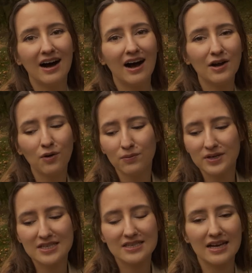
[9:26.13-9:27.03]
I
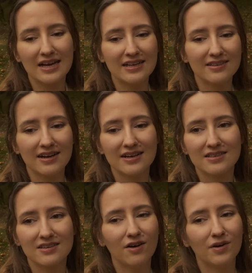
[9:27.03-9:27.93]
always say
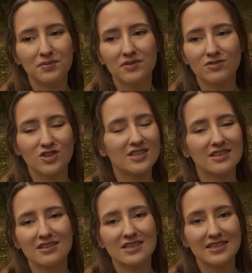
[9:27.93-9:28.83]
that, oh, I'm just
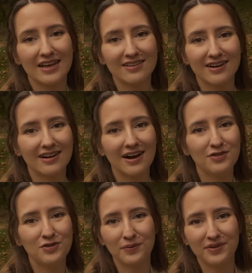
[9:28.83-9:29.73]
gonna stay there. I
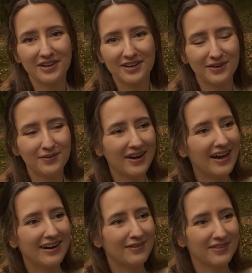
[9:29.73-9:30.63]
don't want to go
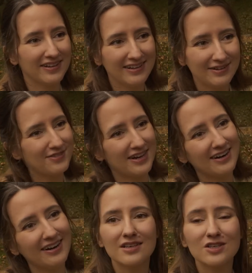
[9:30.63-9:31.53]
away. I want to live
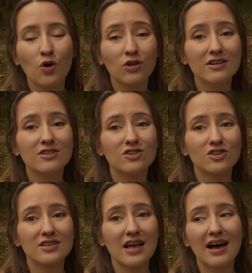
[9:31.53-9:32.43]
there. Scotland
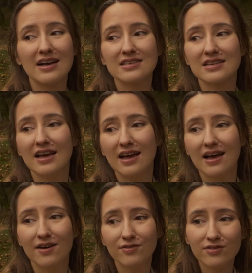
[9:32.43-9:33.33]
just has
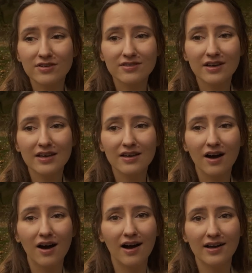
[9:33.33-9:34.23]
everything
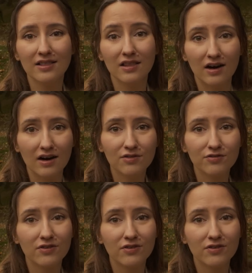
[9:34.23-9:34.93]
I love.